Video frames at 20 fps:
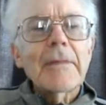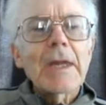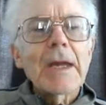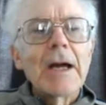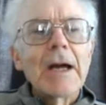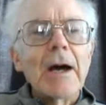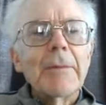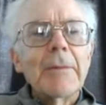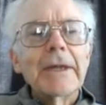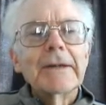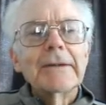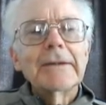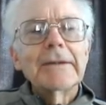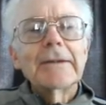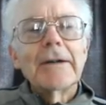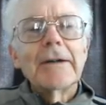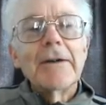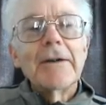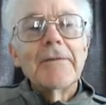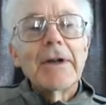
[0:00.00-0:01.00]
How about this?
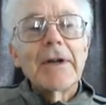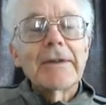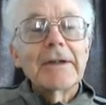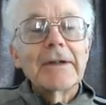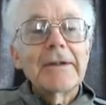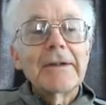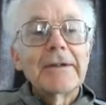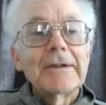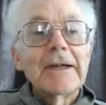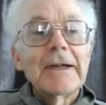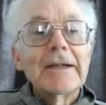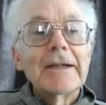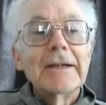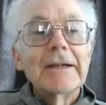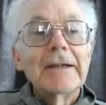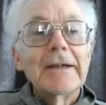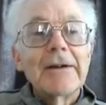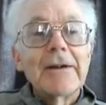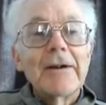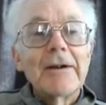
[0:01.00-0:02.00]
I have nothing to
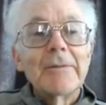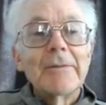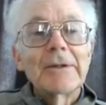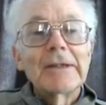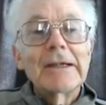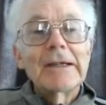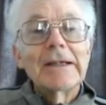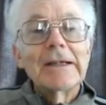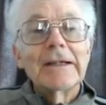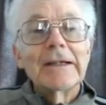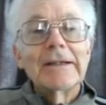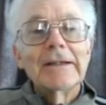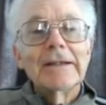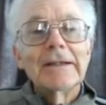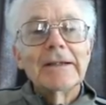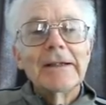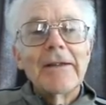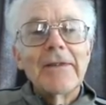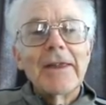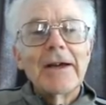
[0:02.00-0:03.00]
say, and I am saying it,
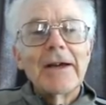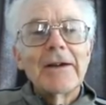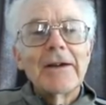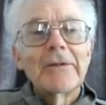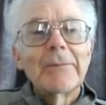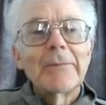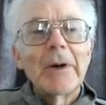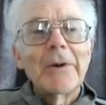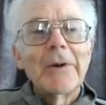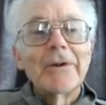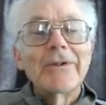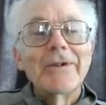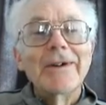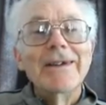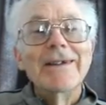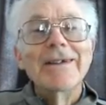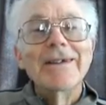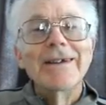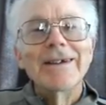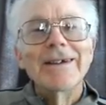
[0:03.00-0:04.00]
and that is
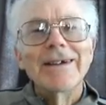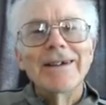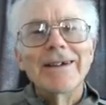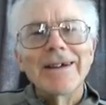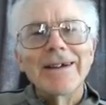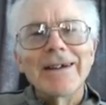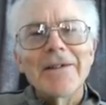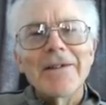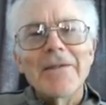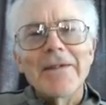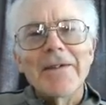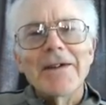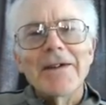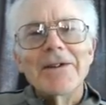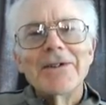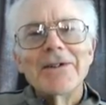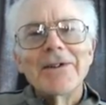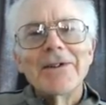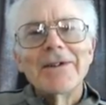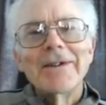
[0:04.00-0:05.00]
poetry.
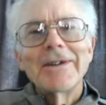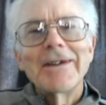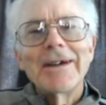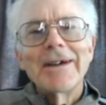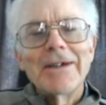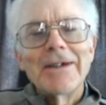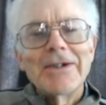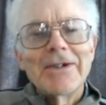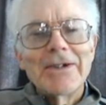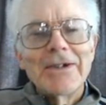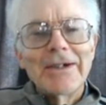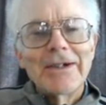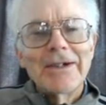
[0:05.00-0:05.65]
John Cage.